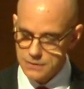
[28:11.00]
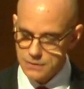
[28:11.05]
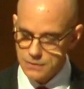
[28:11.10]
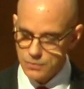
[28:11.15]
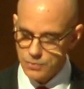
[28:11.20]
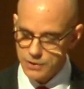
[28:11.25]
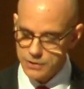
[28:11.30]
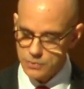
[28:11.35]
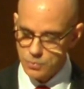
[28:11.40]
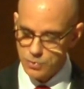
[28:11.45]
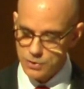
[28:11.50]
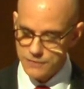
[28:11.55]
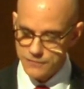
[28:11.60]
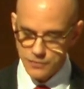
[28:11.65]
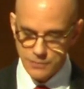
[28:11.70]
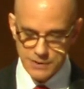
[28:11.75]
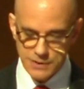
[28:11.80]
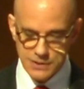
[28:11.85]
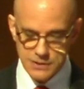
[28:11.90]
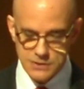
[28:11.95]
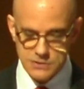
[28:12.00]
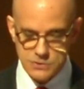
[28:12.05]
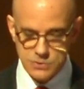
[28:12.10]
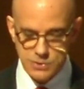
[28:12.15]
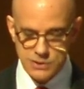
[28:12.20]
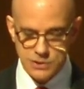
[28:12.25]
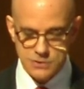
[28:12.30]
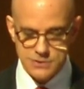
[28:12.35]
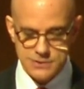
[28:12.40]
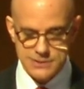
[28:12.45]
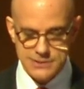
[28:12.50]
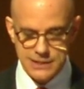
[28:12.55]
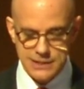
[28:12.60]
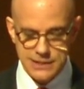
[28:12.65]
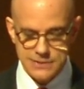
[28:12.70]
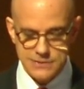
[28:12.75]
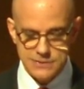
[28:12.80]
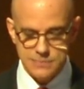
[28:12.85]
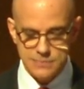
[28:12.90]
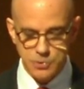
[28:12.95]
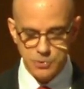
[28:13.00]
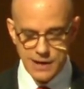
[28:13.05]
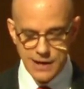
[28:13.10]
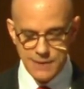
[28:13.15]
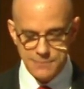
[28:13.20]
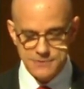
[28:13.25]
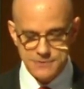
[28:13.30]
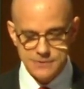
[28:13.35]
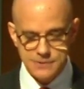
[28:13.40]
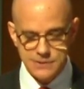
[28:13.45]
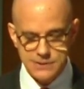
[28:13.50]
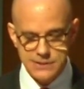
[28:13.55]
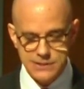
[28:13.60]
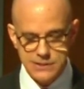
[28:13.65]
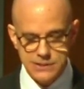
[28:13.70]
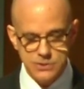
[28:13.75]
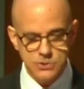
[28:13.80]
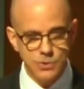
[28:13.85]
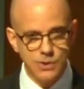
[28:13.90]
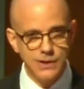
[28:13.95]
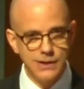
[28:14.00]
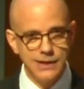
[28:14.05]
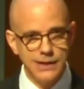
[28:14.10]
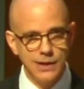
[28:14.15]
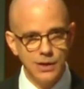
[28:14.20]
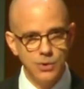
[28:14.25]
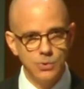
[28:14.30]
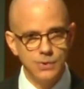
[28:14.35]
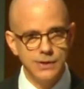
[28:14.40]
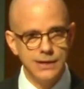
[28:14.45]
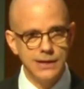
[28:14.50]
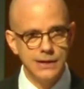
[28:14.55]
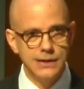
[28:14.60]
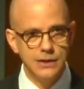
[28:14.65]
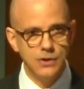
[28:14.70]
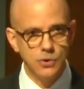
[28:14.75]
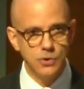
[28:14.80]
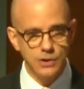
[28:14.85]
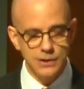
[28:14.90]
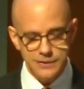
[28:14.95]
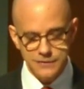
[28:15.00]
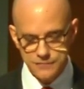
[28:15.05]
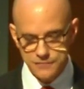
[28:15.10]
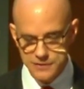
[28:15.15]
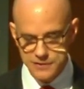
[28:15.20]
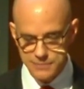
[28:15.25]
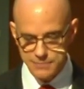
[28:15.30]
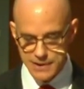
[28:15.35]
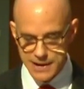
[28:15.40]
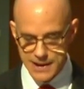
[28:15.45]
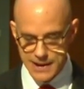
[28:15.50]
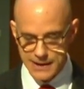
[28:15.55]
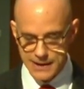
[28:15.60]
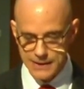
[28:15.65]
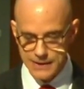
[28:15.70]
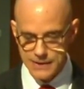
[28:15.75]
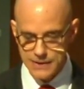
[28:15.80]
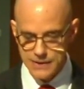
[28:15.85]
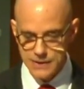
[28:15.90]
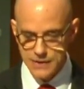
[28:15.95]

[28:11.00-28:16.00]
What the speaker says: whether we're from industry or states, is perhaps the key to ICAO getting early feedback